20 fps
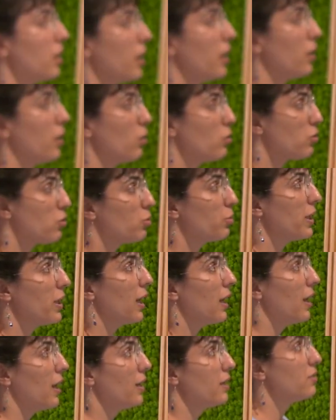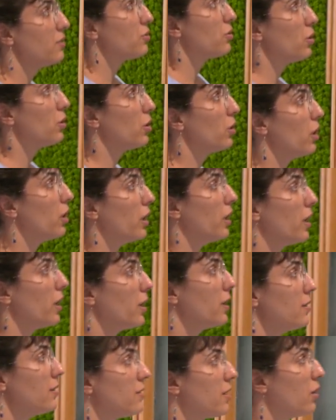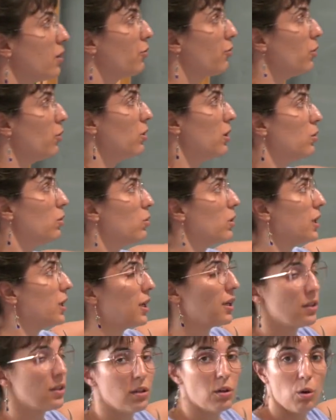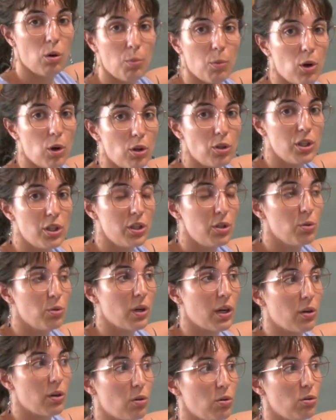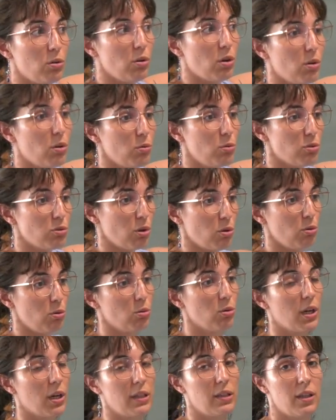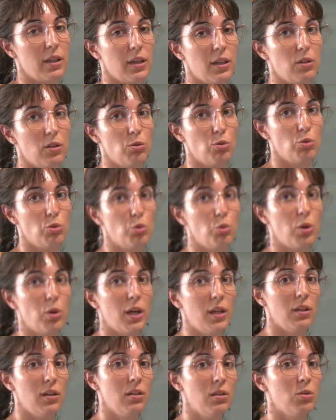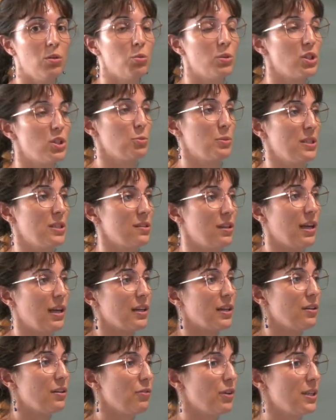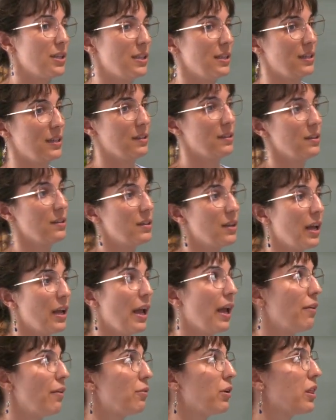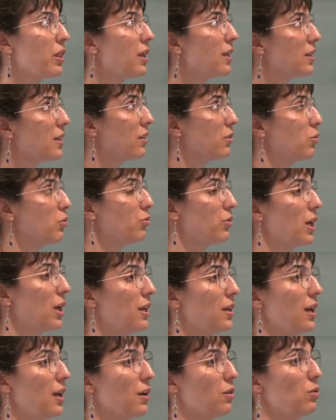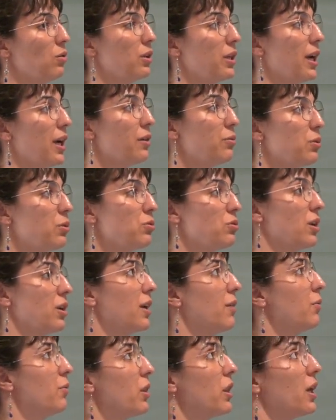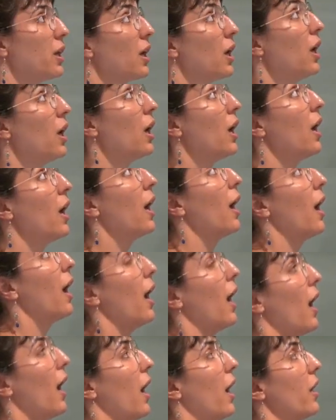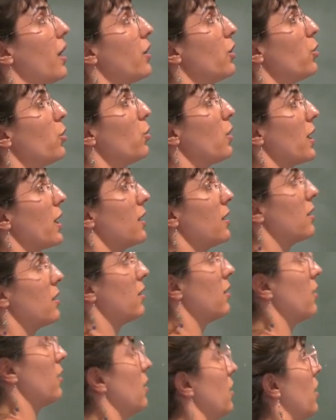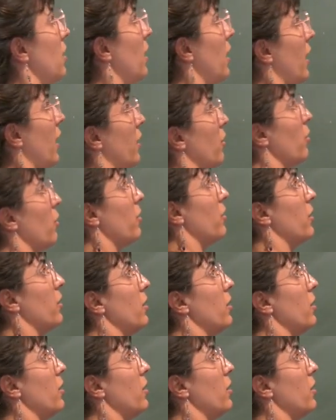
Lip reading: also realized instead of only looking at homology, you can also look at the dual, which means like inverting everything that you've done, like all the arrows and everything. And you get another